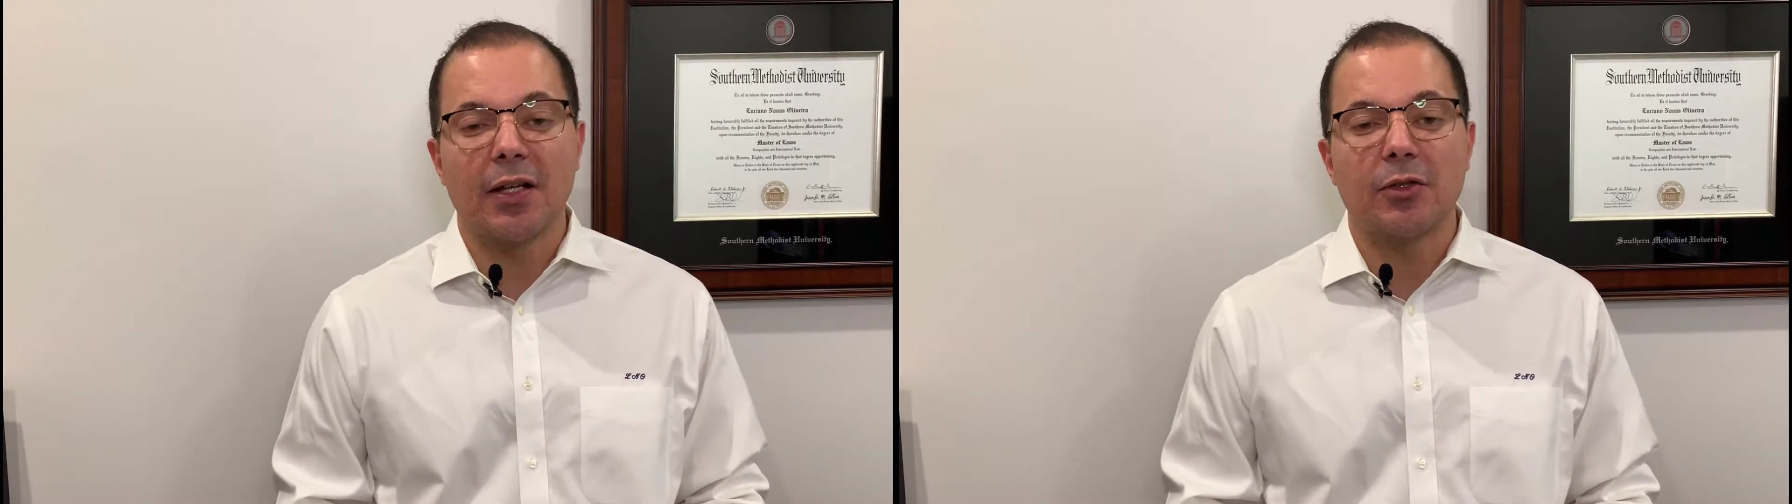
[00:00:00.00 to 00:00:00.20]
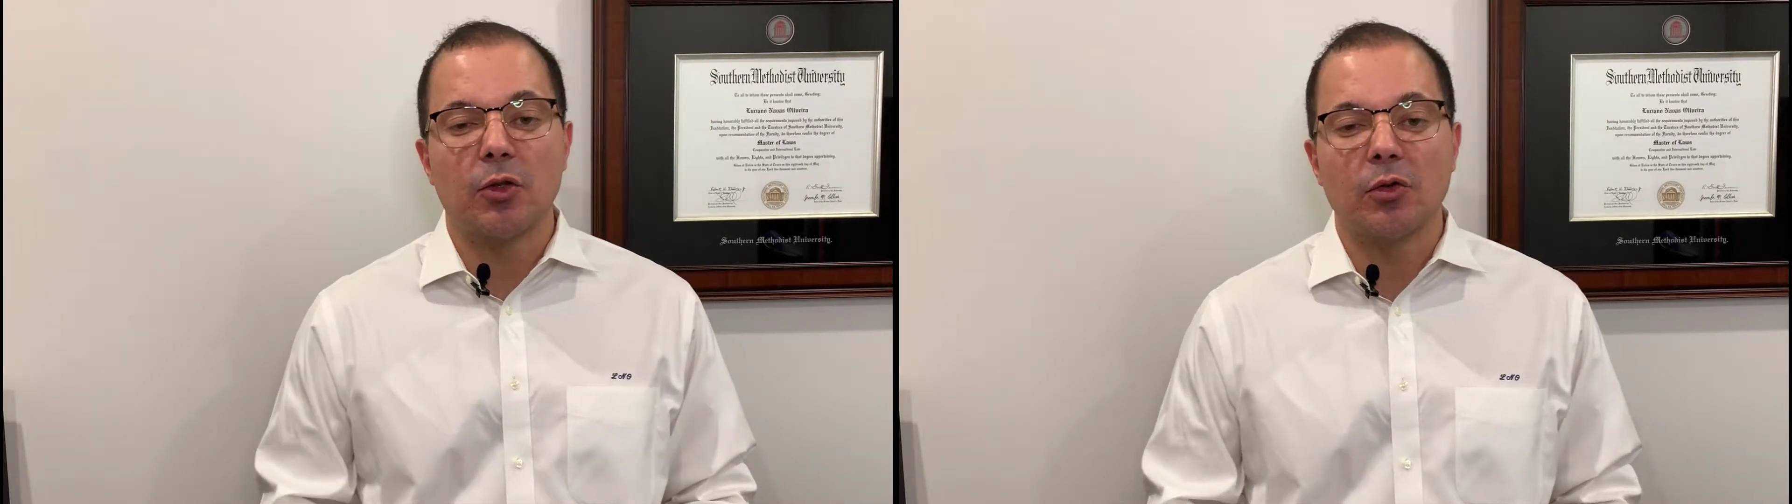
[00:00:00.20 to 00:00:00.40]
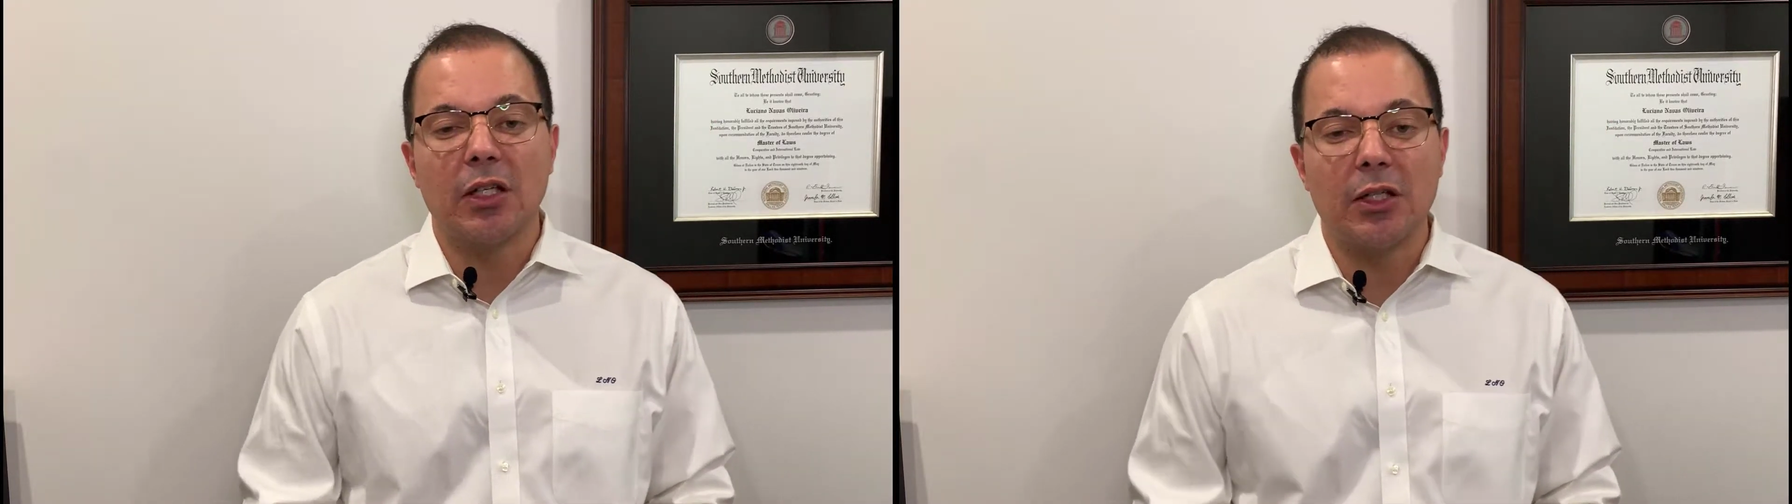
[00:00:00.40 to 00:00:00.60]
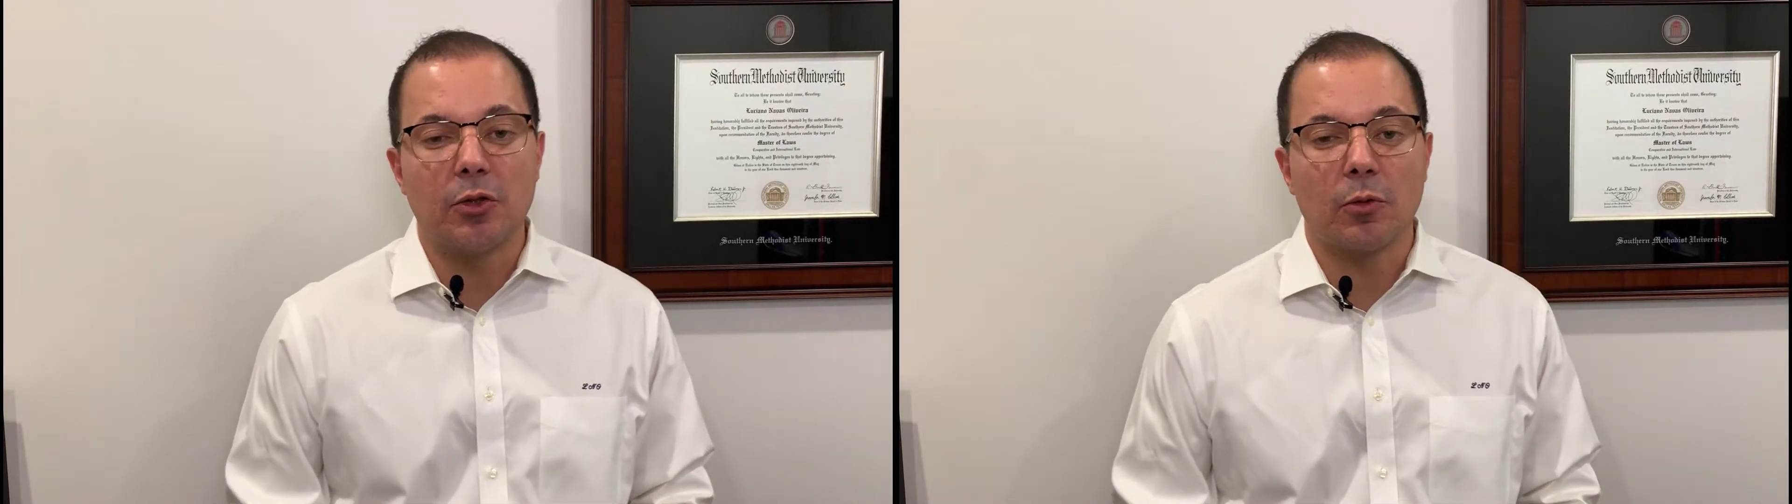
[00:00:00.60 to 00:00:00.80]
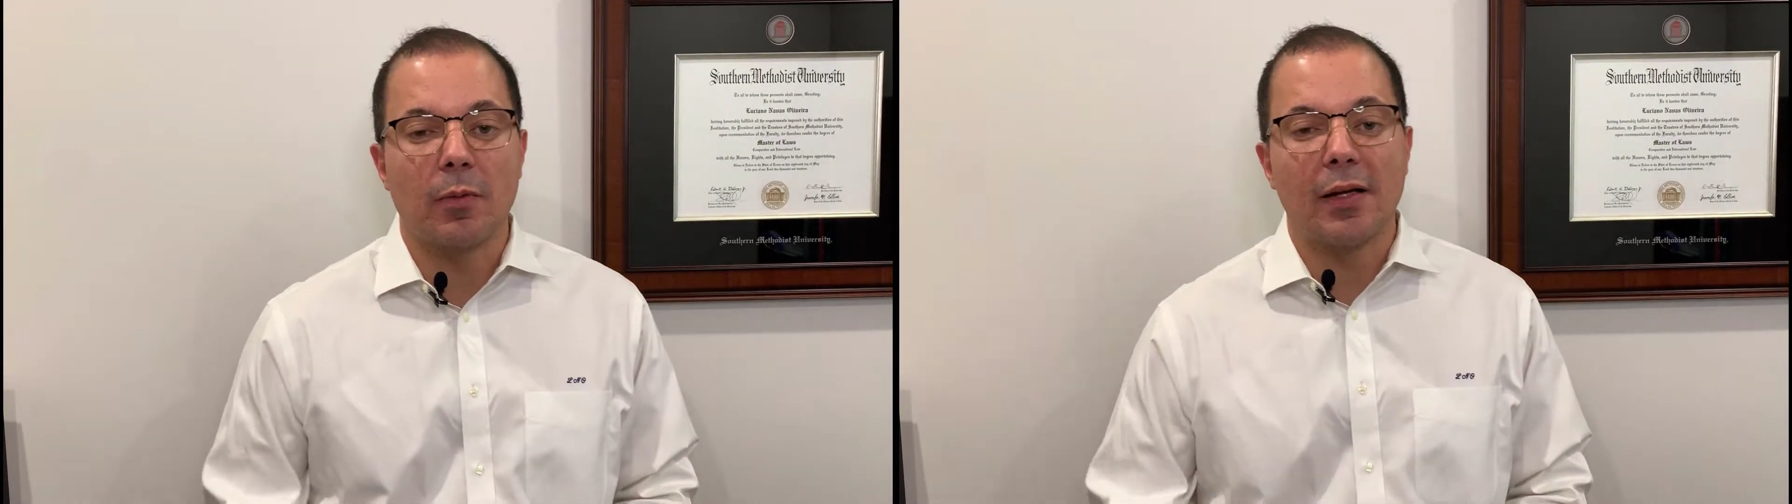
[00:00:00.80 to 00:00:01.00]
that you need
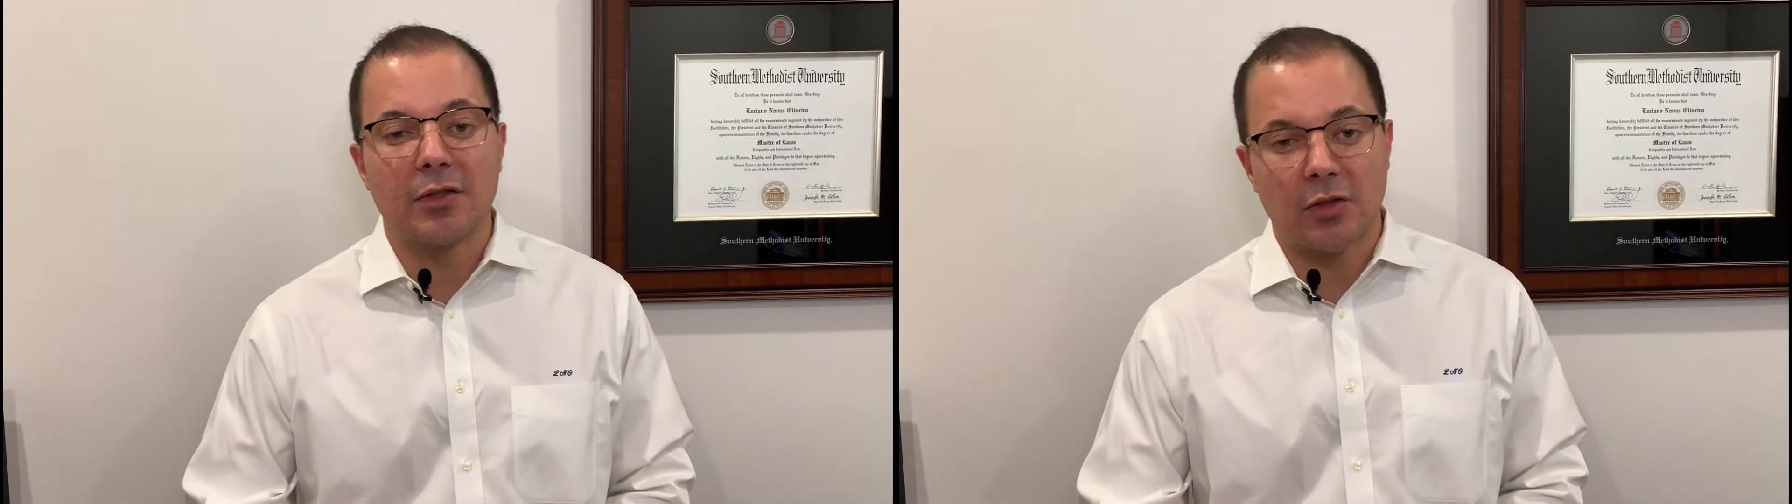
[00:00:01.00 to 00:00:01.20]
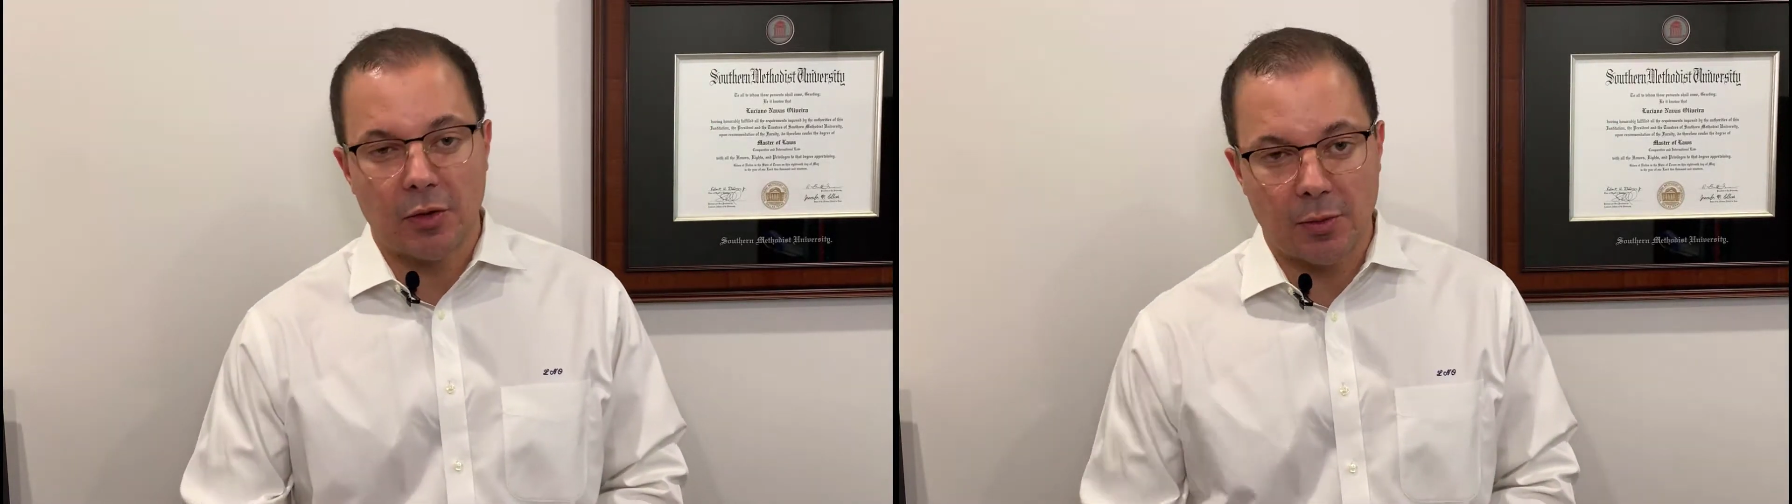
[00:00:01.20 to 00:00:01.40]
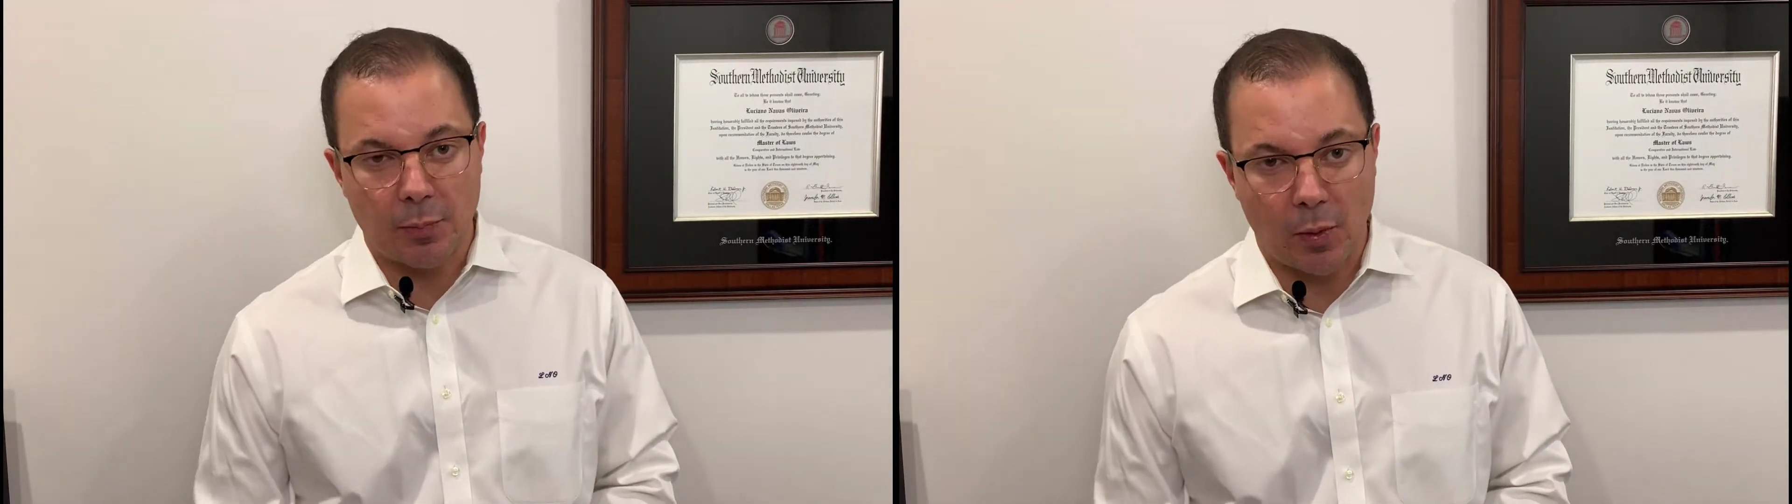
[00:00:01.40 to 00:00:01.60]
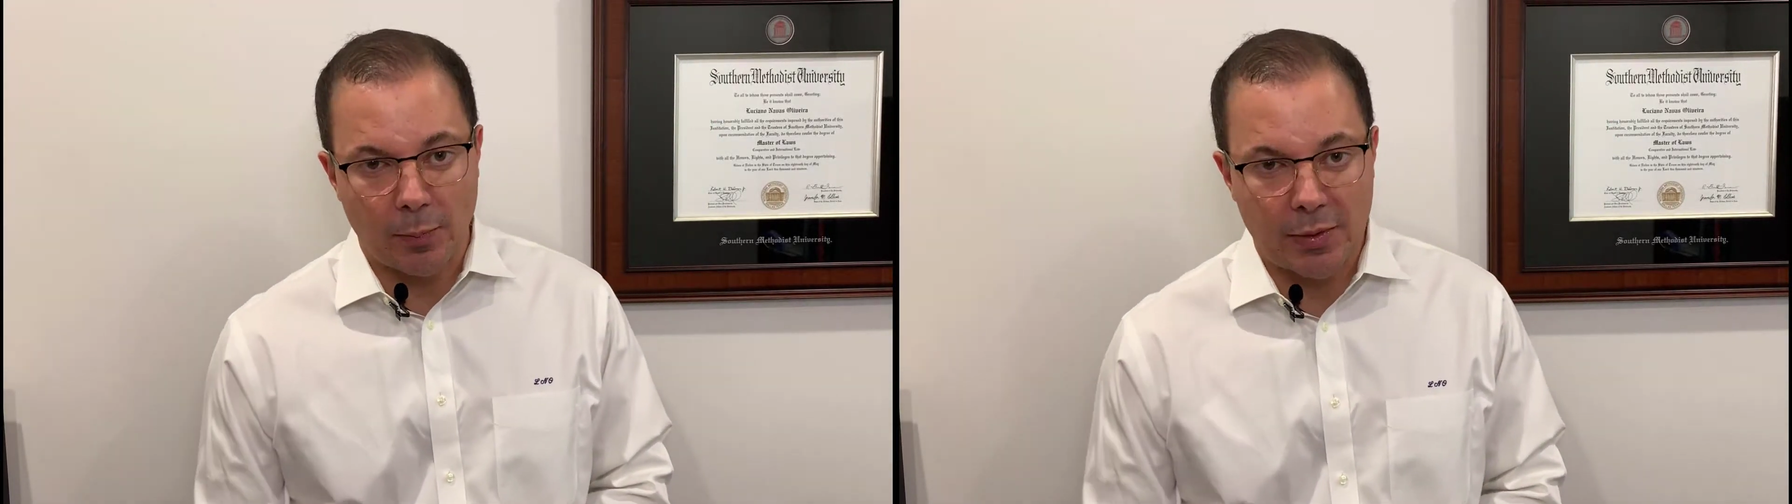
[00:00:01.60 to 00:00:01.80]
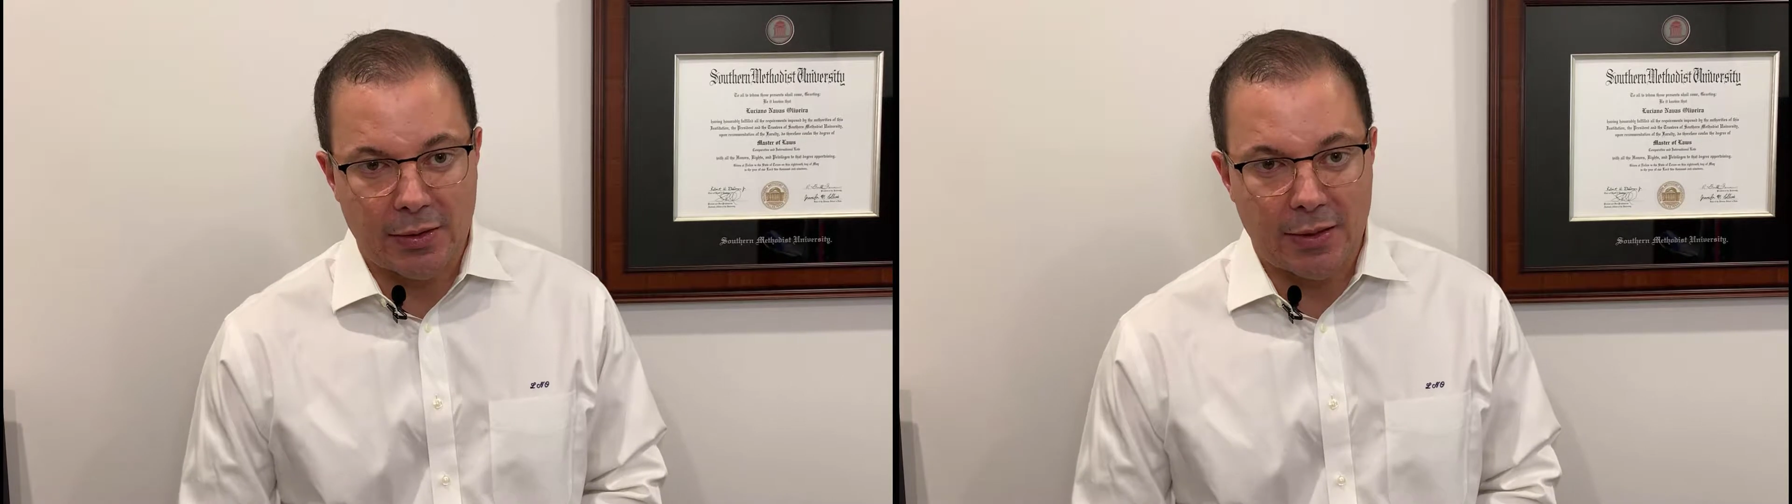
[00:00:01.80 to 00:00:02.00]
to register the
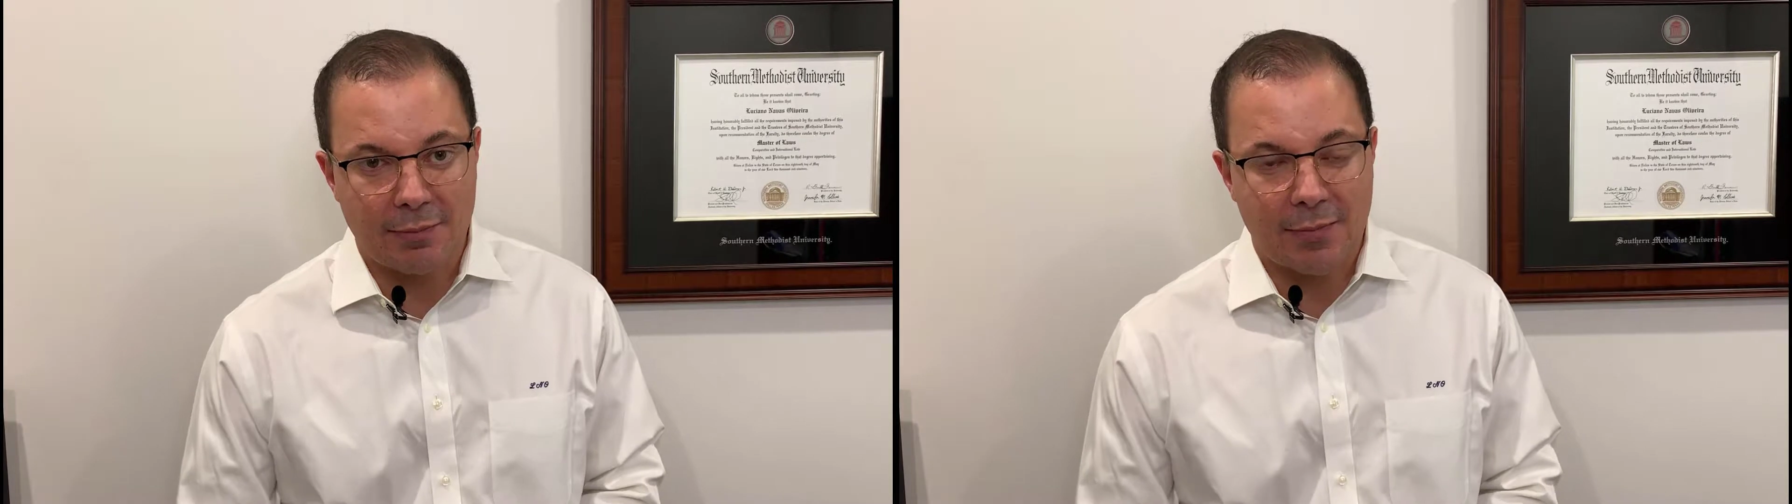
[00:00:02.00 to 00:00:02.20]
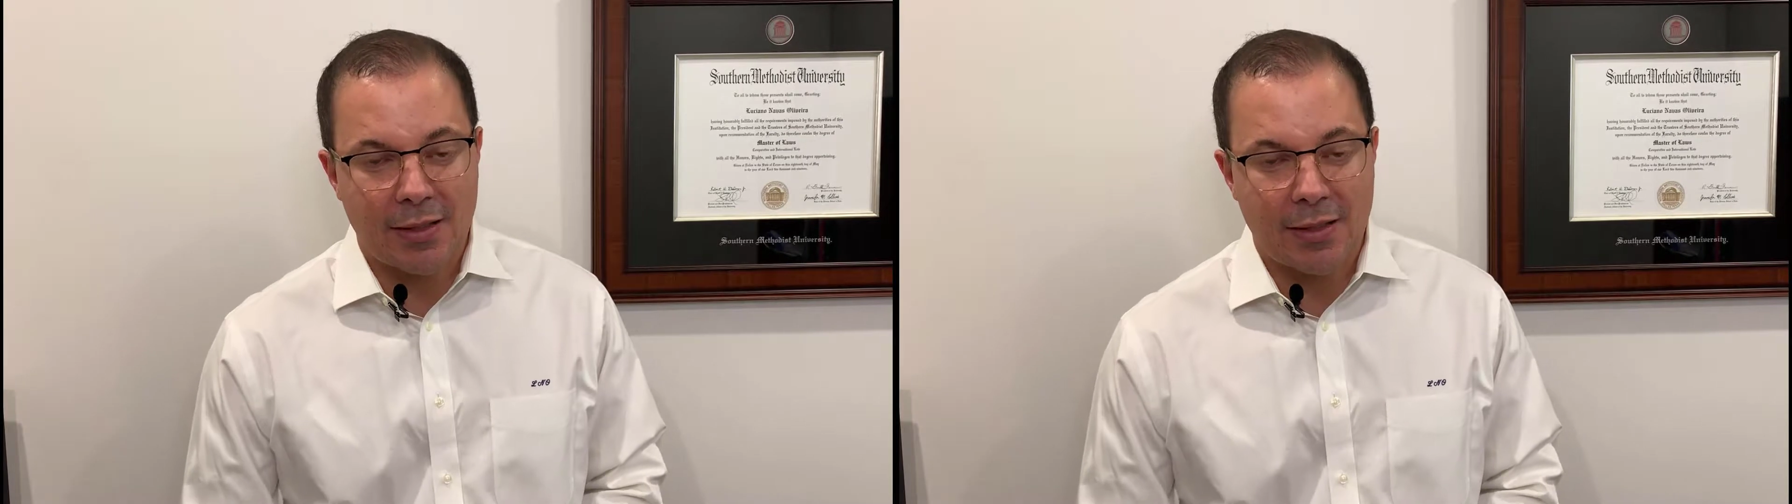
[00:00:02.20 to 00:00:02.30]
property?